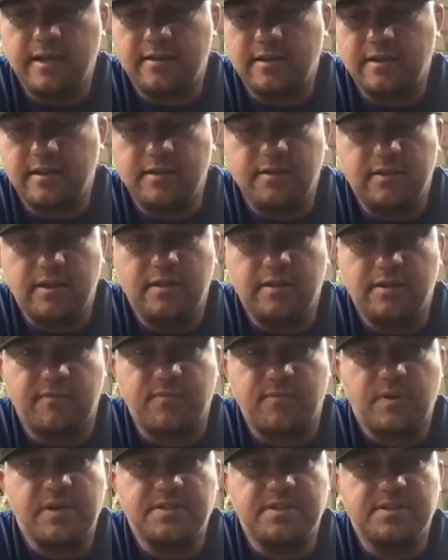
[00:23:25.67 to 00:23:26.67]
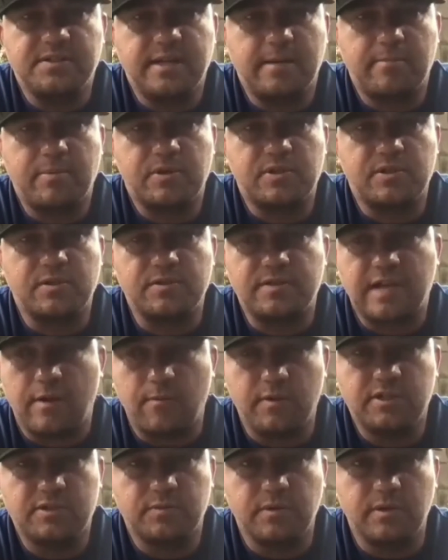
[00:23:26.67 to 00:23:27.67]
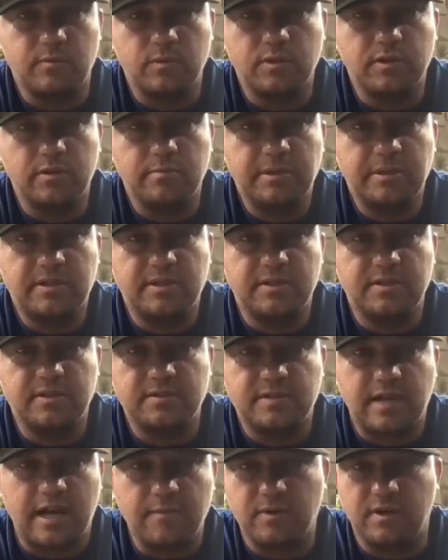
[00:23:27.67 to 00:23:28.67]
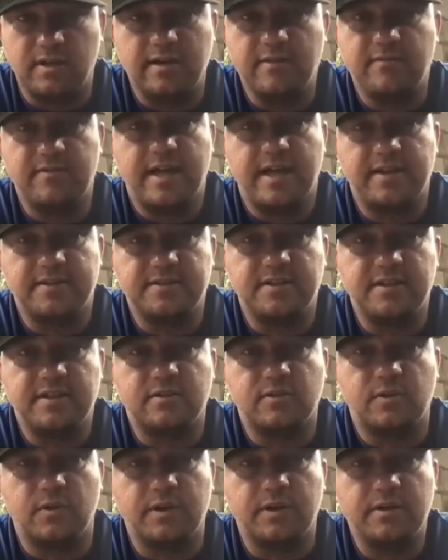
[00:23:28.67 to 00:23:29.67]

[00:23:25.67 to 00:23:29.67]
in the freezing temperatures. I wish we would, because I would love that as a decoy.